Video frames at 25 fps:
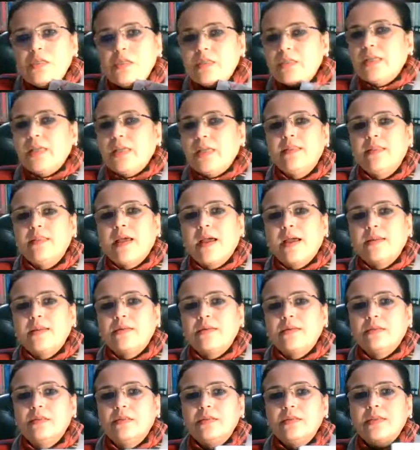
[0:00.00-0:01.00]
to say
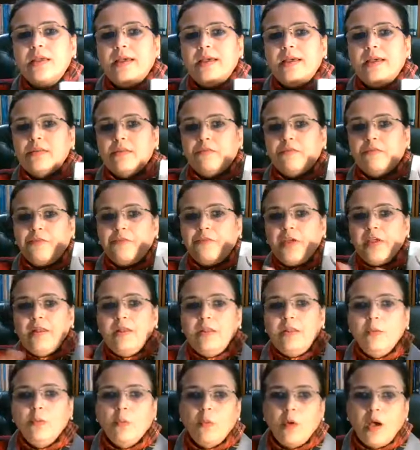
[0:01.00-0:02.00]
that this has a
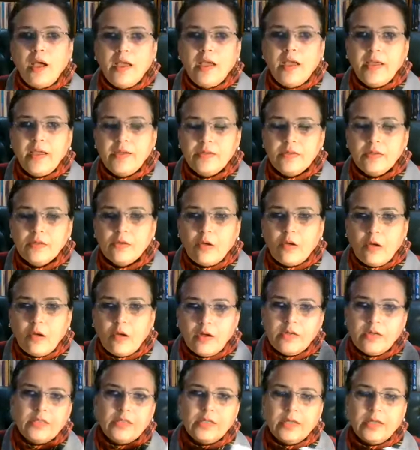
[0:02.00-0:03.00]
fairly wide
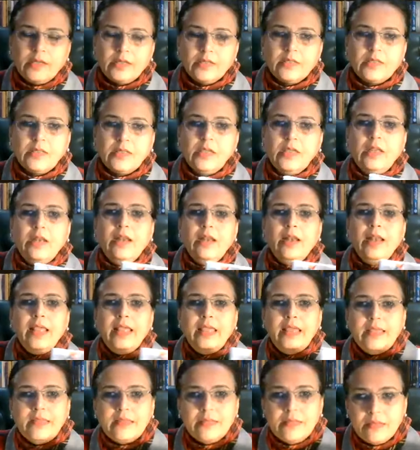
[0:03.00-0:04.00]
context. He
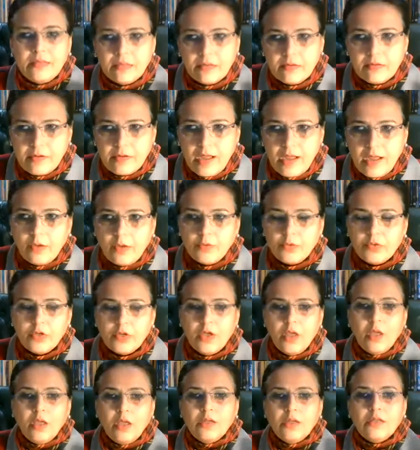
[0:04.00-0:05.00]
lays the ground
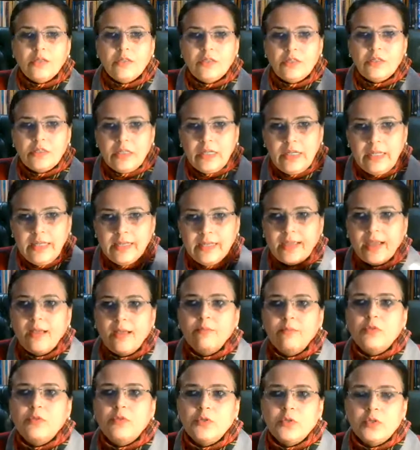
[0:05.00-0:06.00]
till he
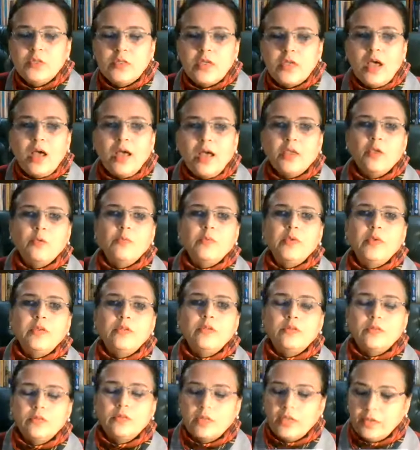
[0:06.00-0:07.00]
comes to his
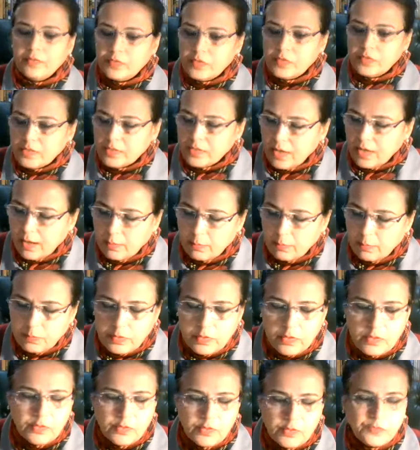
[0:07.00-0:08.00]
argument, gives
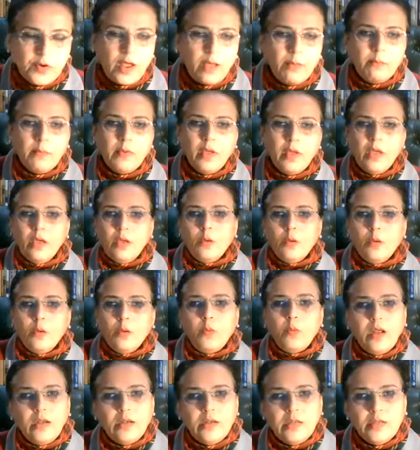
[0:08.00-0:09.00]
examples from
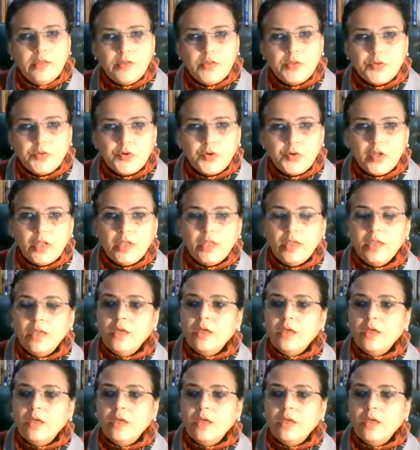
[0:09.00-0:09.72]
world history.